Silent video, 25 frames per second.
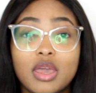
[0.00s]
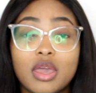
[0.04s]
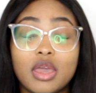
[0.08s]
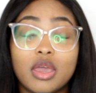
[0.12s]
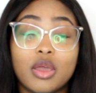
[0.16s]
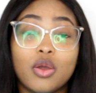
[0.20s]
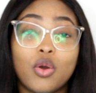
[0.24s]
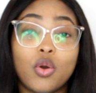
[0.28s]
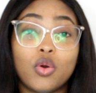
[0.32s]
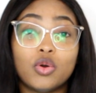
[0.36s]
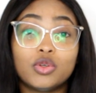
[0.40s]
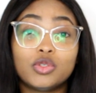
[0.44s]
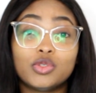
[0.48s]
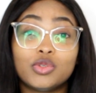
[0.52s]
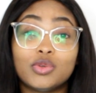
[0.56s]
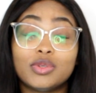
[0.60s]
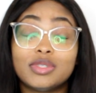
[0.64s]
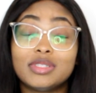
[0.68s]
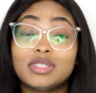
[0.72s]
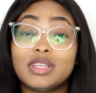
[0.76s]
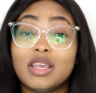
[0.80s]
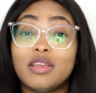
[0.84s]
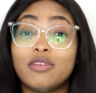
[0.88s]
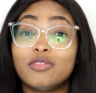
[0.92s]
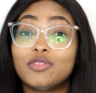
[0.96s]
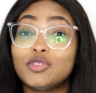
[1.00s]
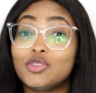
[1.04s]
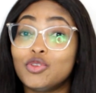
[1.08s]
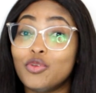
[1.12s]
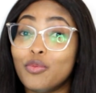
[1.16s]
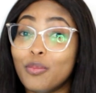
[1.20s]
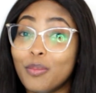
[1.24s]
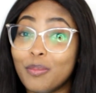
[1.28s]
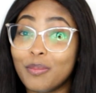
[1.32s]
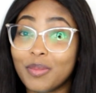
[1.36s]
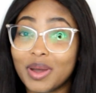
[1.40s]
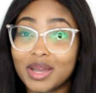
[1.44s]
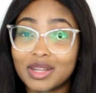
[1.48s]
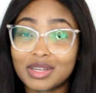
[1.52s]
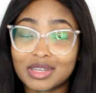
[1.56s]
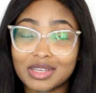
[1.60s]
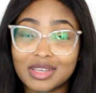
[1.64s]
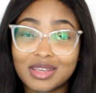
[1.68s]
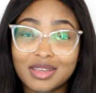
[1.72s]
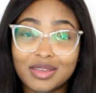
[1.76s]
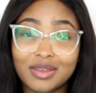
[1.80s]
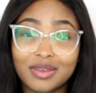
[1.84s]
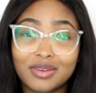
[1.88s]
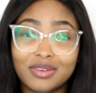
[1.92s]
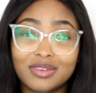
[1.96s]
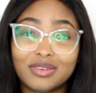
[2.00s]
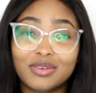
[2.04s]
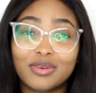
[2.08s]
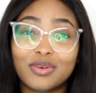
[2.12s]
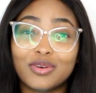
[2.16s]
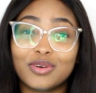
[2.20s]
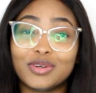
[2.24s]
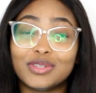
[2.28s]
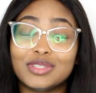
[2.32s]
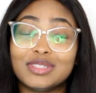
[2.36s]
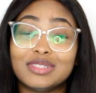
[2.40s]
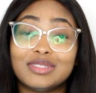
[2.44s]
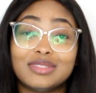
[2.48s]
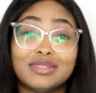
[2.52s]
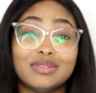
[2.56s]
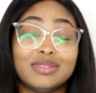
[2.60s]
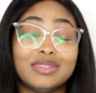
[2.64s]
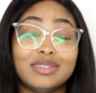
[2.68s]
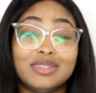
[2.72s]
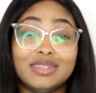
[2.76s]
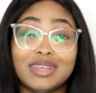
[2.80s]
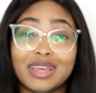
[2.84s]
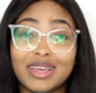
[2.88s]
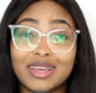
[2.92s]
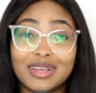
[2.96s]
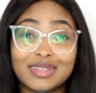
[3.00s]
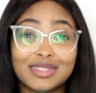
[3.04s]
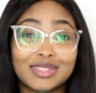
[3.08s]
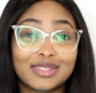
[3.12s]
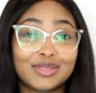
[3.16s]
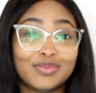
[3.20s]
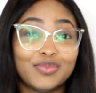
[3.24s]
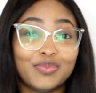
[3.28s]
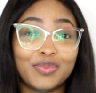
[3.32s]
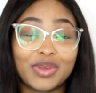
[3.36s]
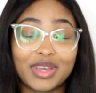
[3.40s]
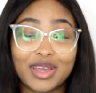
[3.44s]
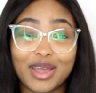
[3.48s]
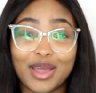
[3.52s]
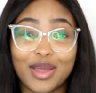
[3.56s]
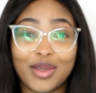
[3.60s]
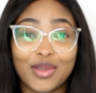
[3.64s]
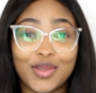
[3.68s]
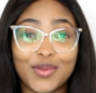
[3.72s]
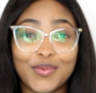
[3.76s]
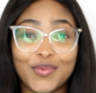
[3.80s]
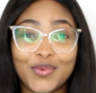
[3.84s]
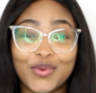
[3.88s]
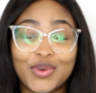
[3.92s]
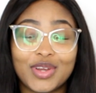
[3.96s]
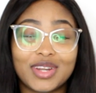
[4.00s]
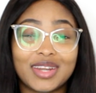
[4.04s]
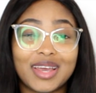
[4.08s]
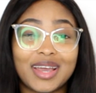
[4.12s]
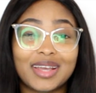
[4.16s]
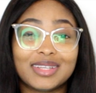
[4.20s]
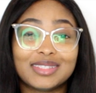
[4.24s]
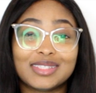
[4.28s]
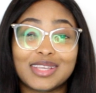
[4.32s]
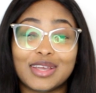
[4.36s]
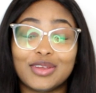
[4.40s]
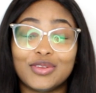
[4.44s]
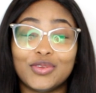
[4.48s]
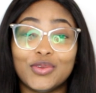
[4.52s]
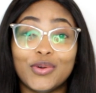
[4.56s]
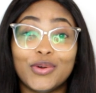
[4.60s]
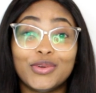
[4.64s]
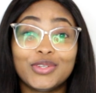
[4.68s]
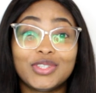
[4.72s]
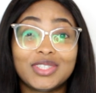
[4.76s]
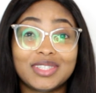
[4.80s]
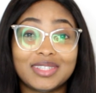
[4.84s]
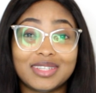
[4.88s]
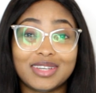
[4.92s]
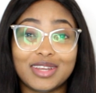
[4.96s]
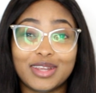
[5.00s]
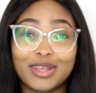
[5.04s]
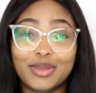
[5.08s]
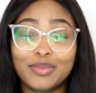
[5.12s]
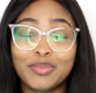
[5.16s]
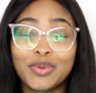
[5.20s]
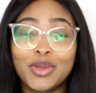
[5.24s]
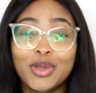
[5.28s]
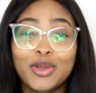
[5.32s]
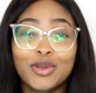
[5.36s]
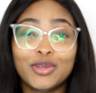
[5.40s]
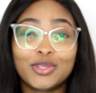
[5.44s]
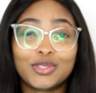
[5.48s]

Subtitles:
It also saves you money because yes, Makari products are not cheap.